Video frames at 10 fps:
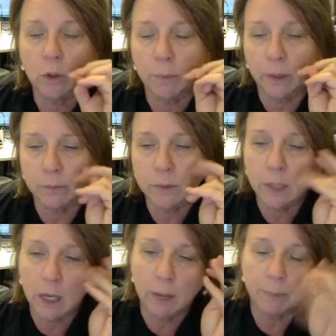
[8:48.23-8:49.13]
it pumps
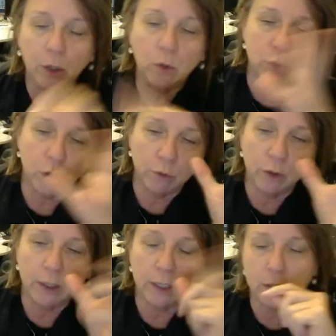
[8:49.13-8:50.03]
up, it goes
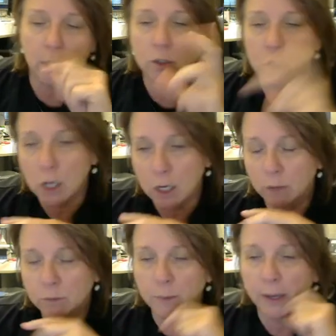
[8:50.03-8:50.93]
over, it gets oxygen, it
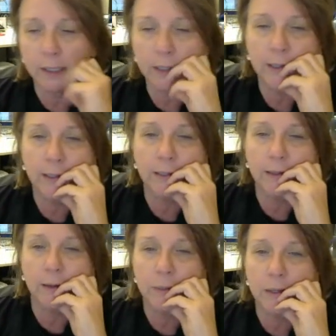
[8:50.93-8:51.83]
comes back in.
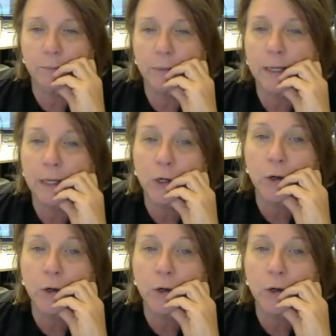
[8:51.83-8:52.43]
I mean, but here